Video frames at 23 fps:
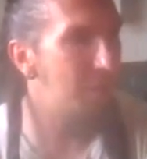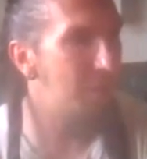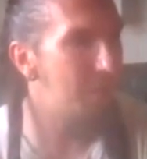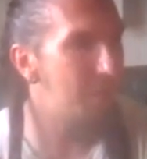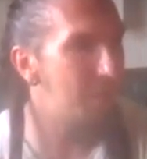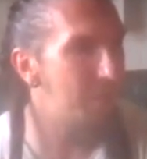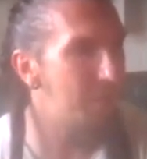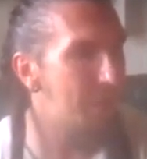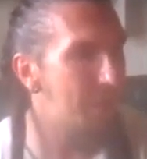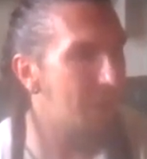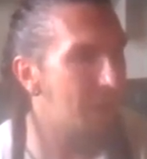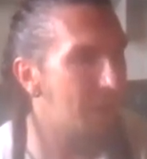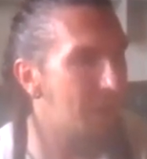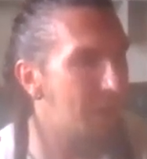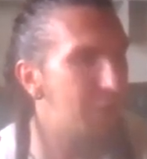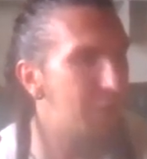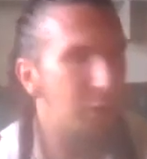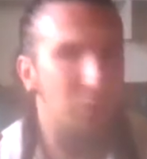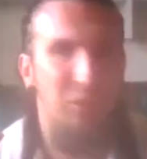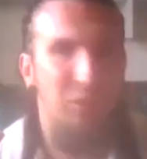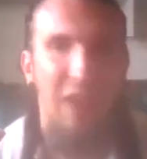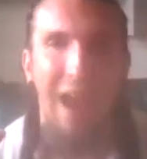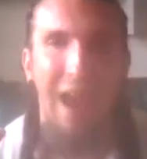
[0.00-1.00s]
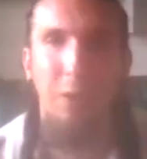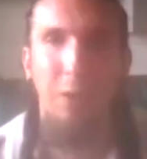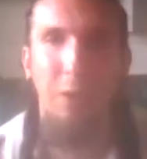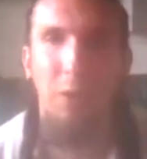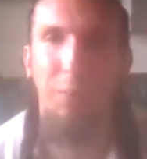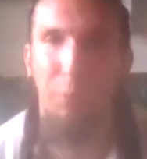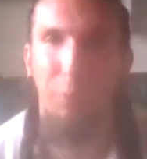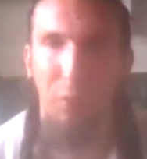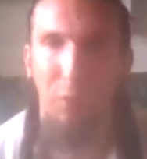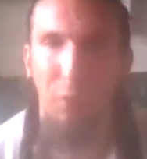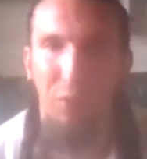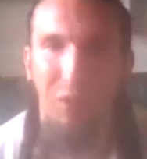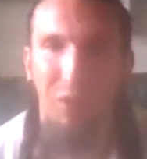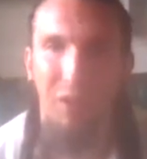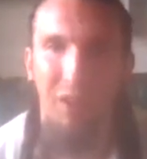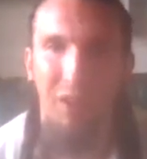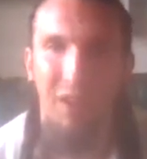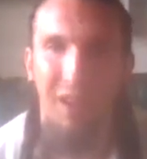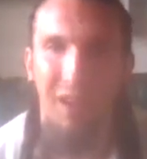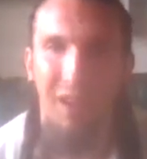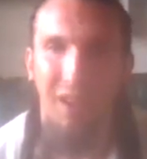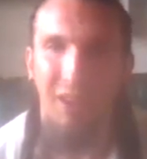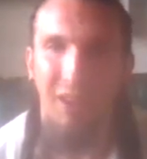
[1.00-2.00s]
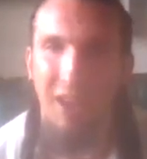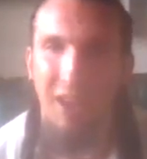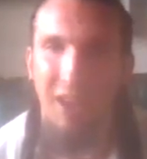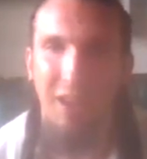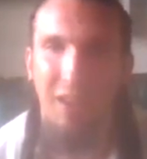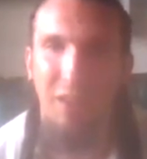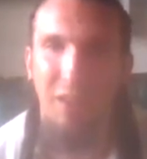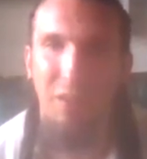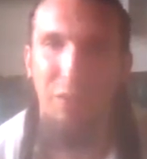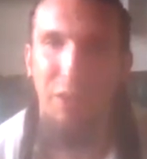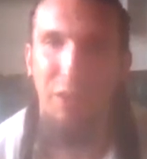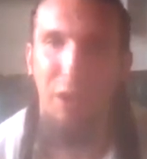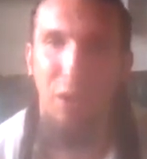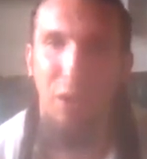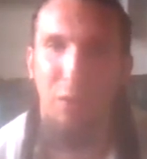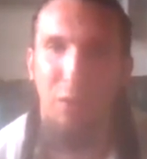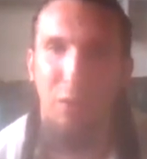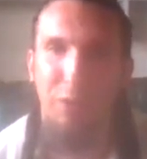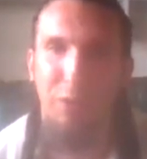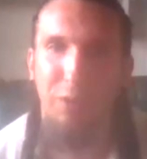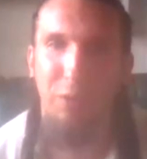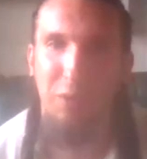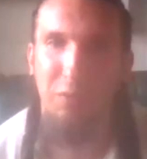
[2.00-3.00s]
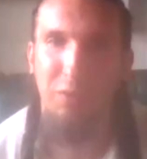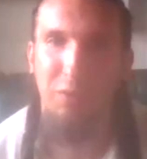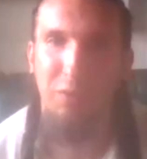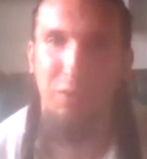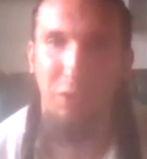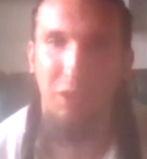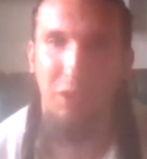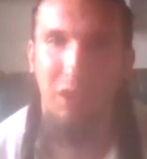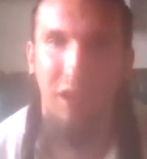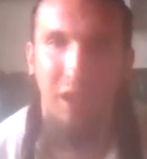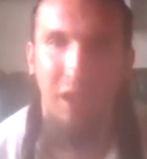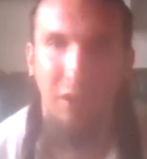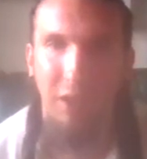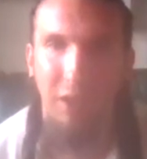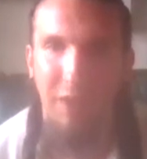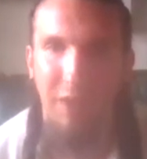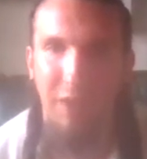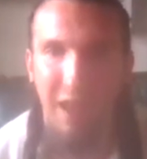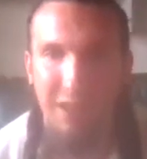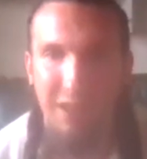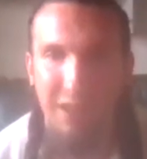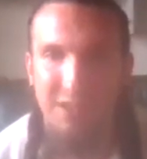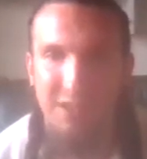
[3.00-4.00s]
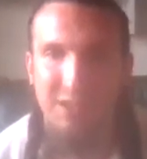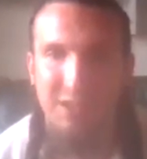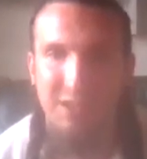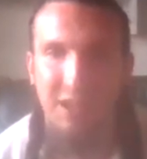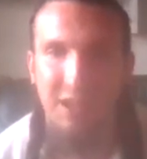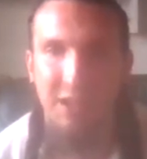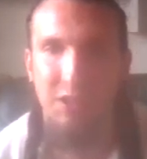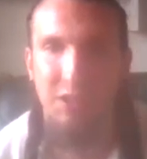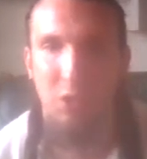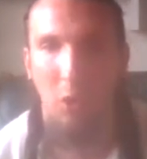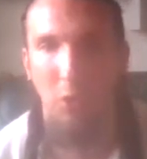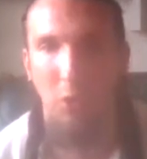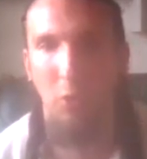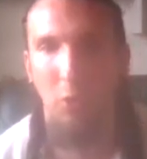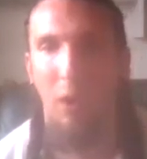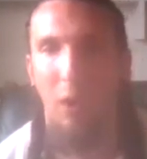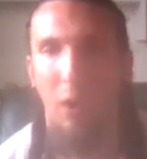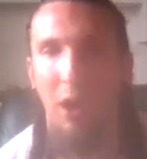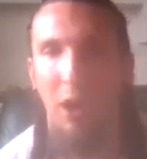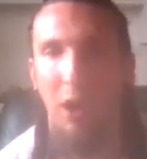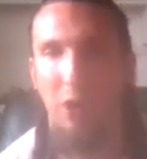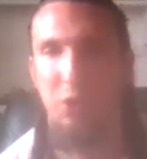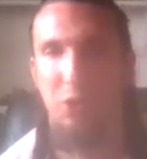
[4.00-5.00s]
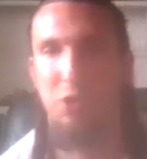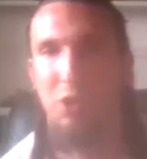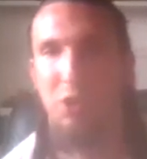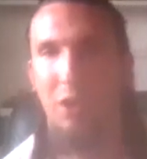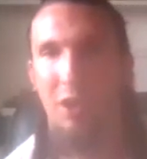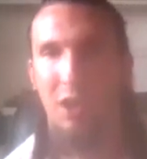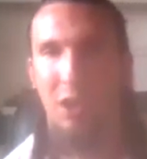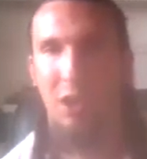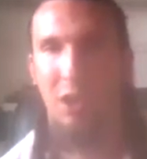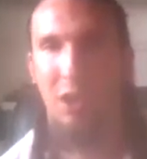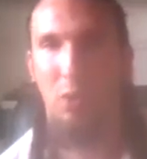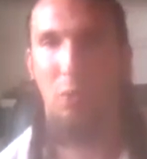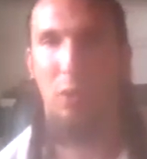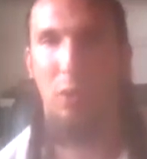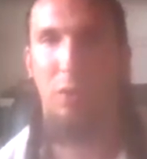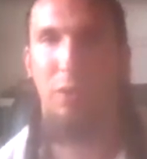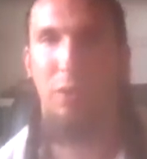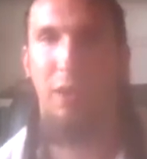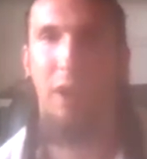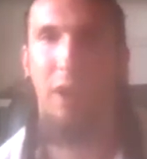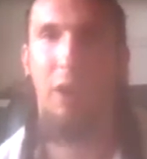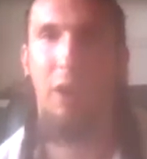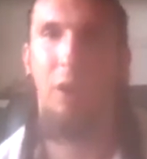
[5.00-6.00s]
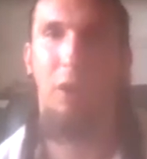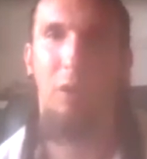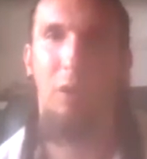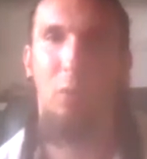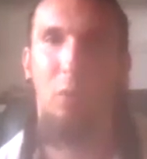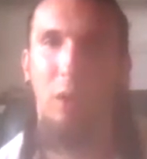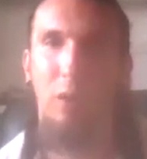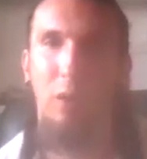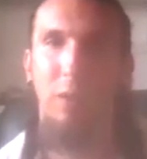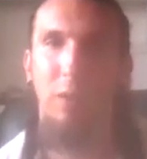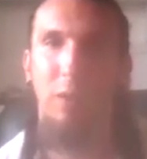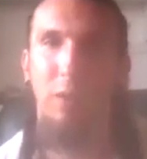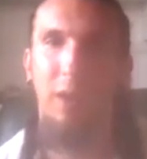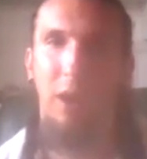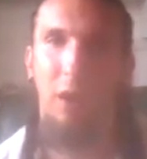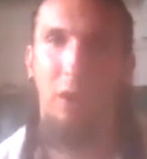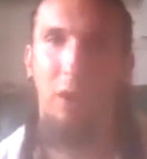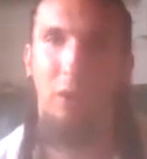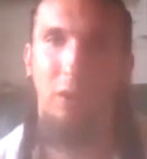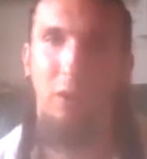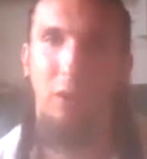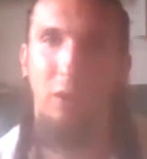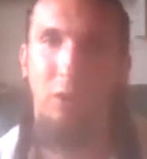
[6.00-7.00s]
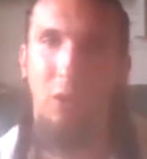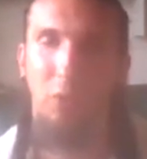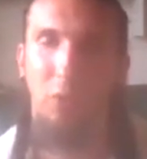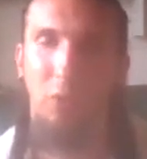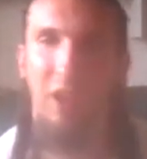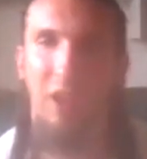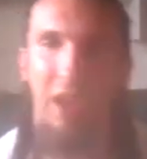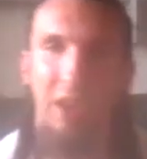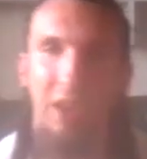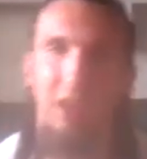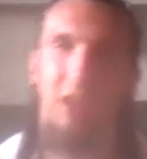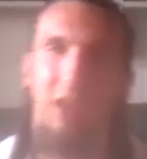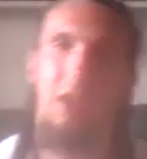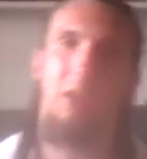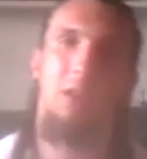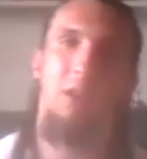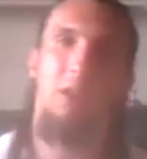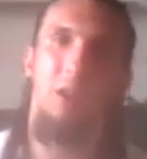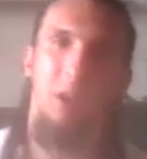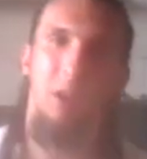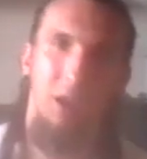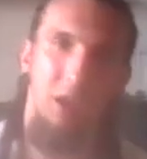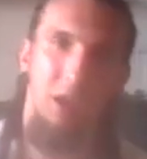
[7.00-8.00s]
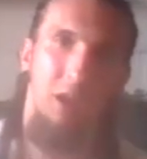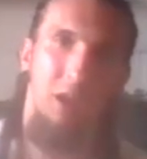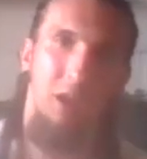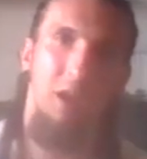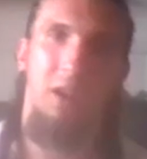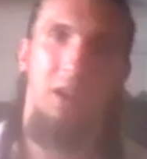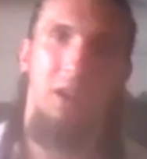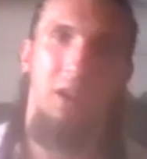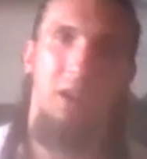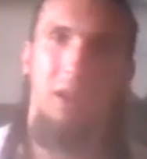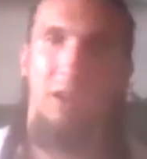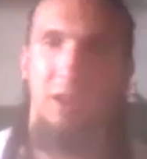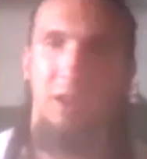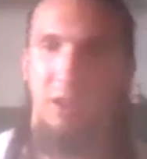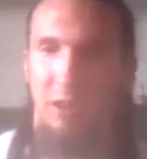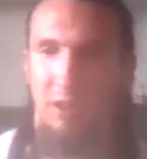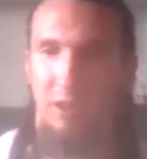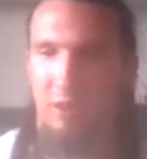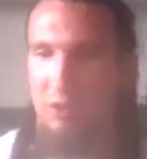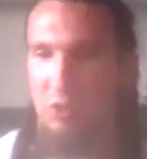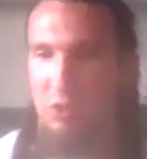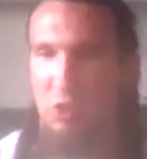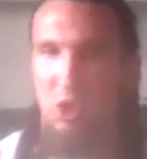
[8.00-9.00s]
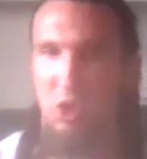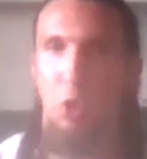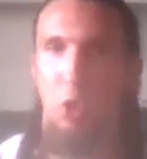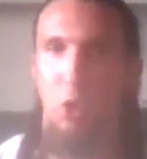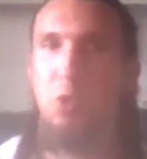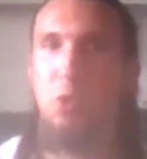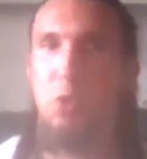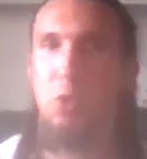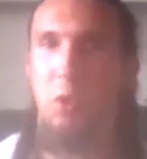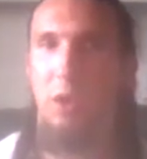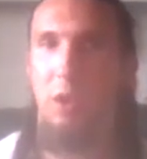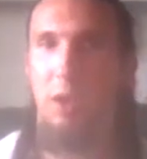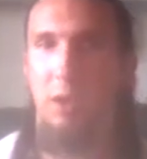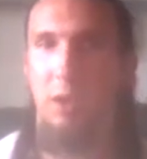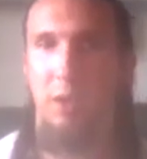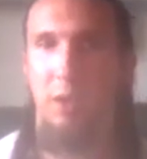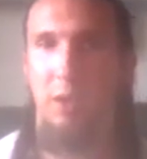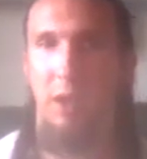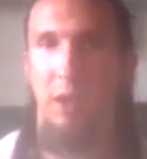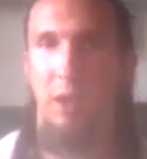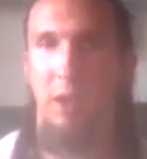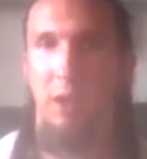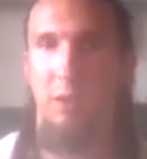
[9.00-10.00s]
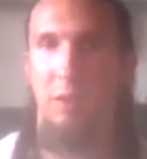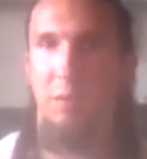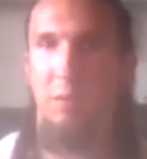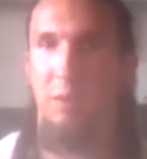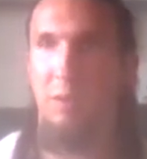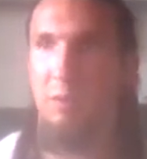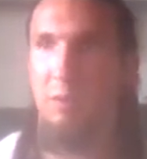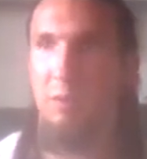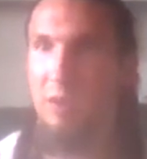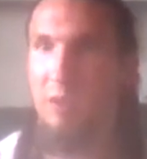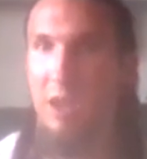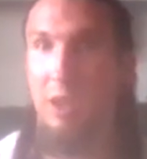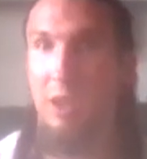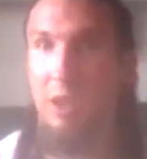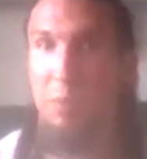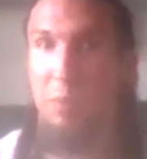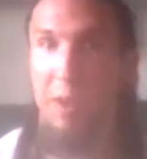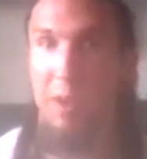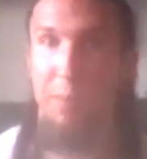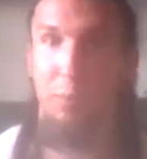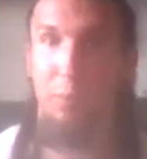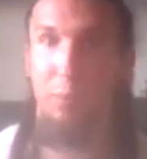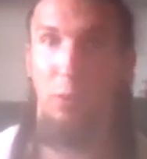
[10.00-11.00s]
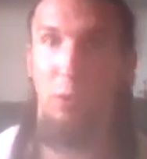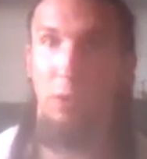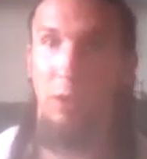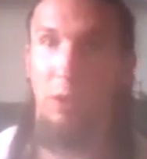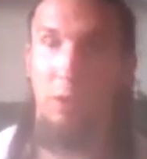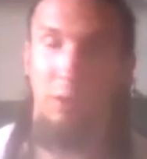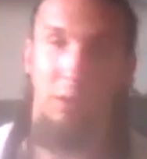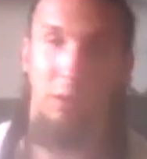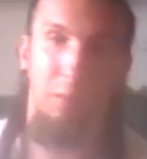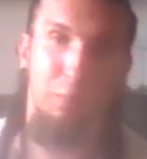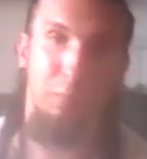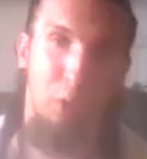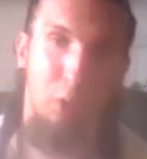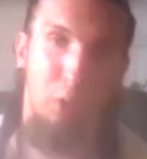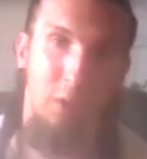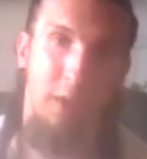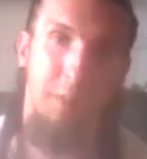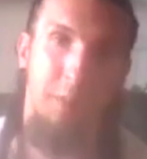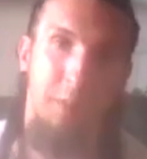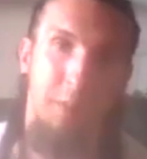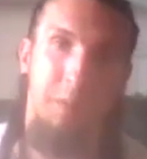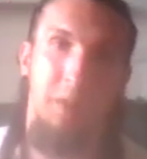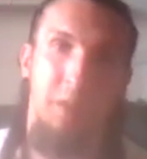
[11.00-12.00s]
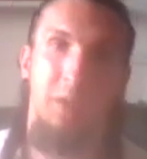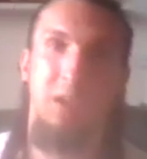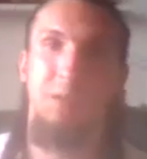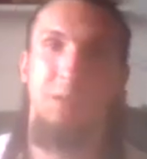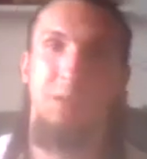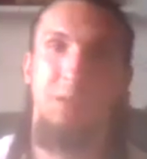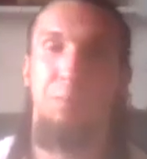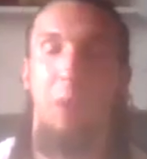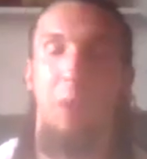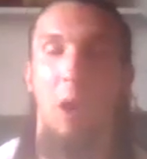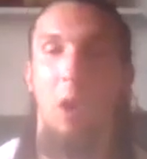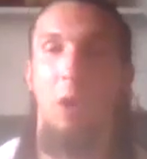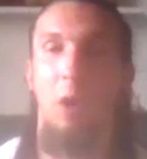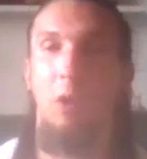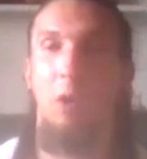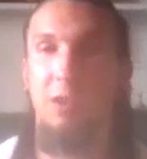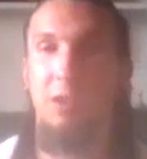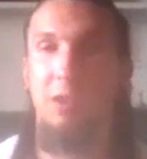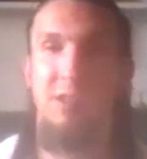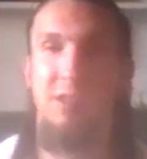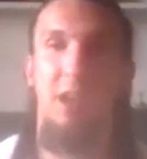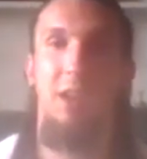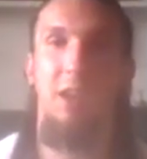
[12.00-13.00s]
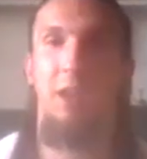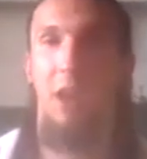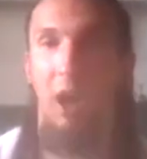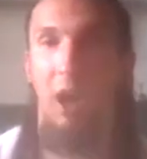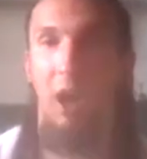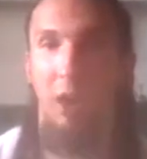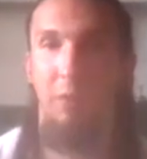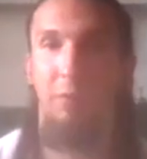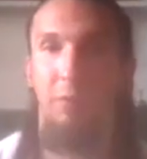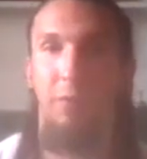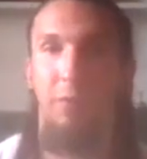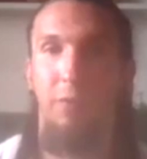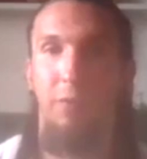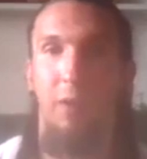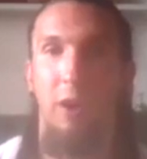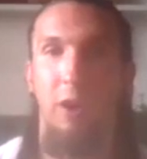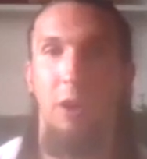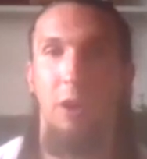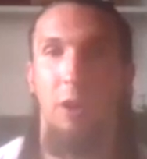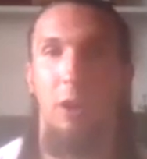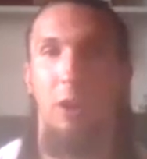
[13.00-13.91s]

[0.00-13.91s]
they're terrible. Like they're they're they're killing. That scene is hard to watch where they're where they're you know taking. Uh, children and, and taking people and putting them in this barn and setting it on fire